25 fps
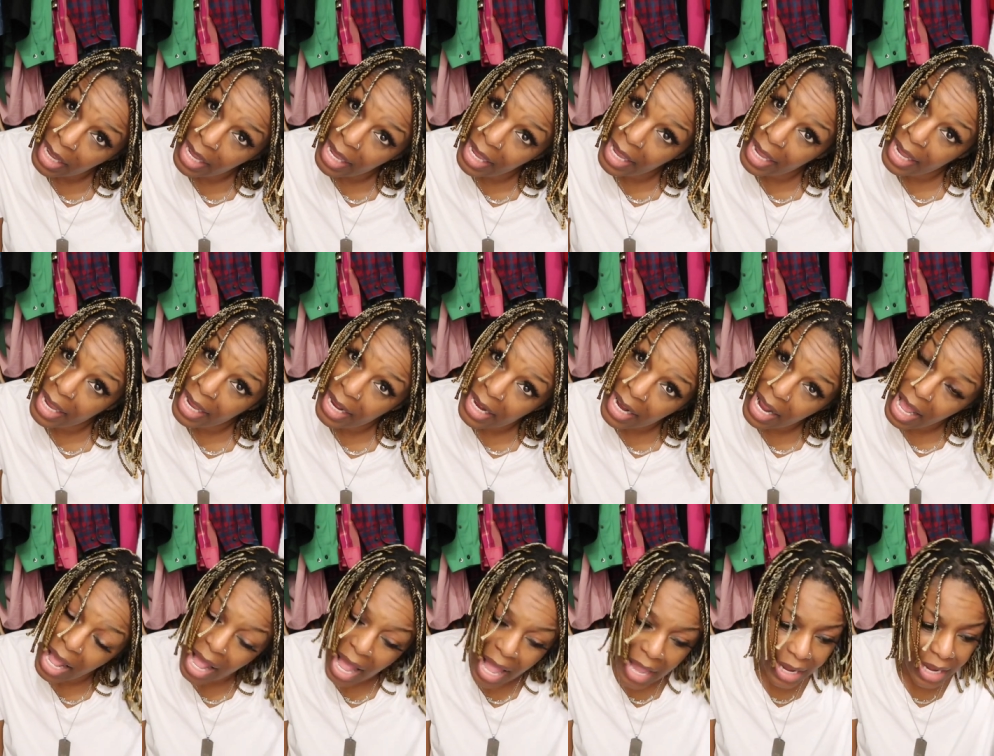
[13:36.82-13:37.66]

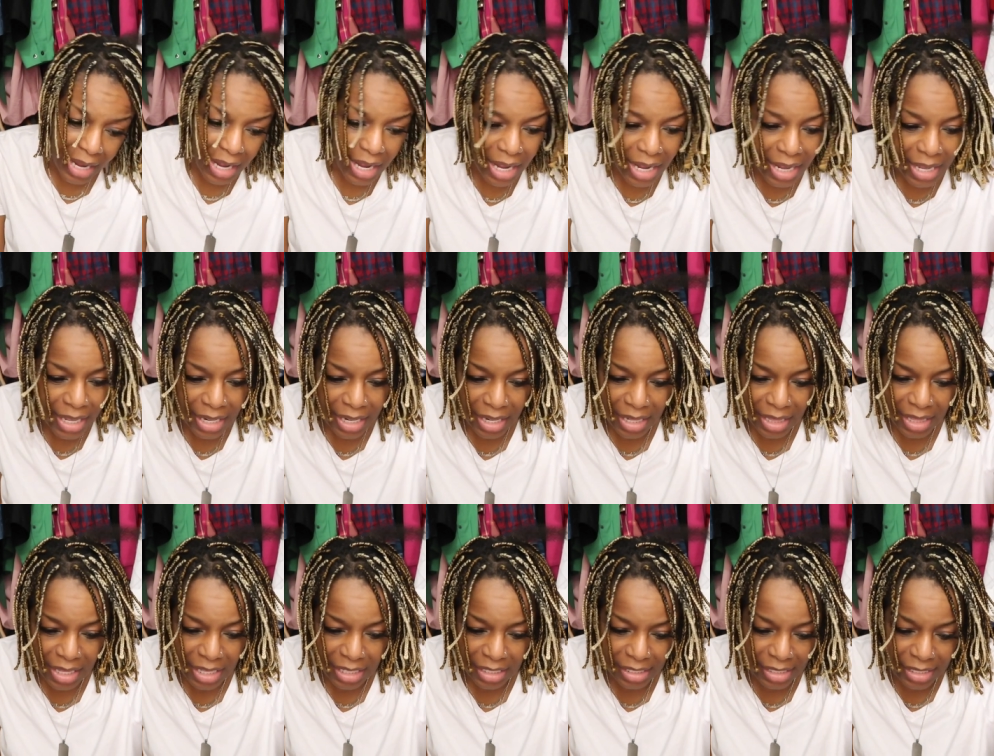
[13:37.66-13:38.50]
And I cut
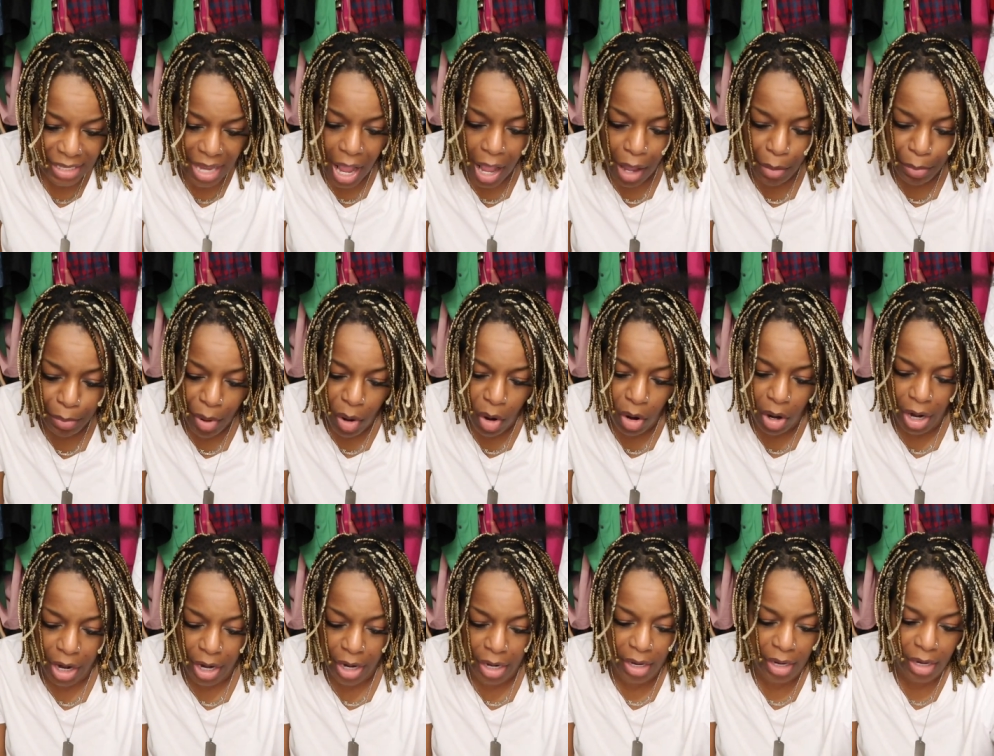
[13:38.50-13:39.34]
this top
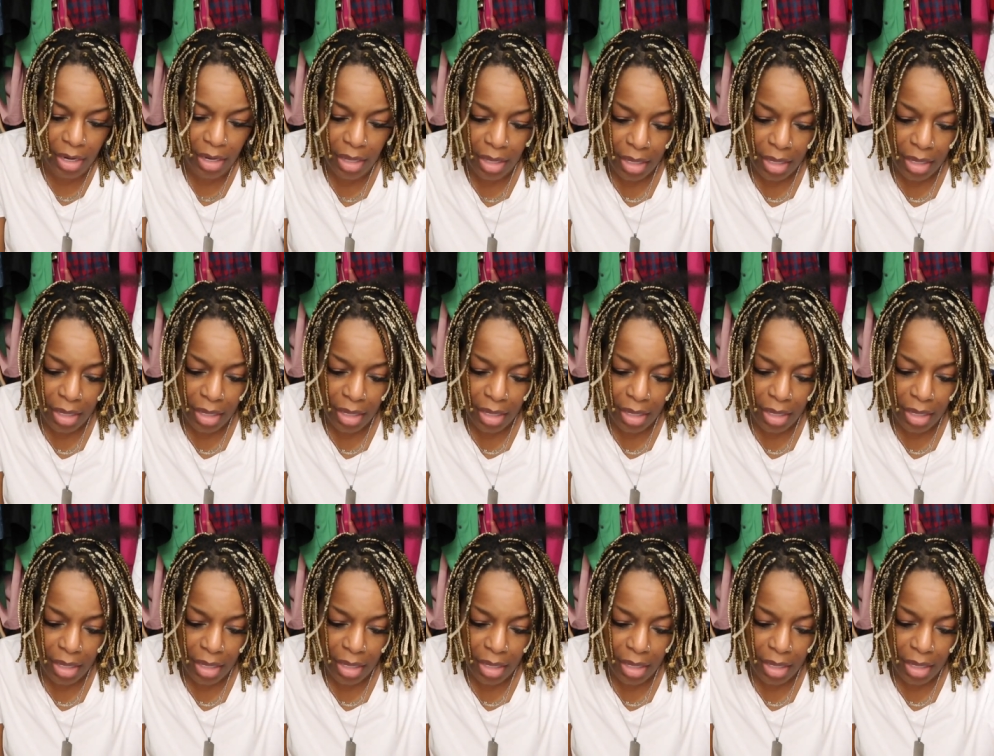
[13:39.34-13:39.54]
part.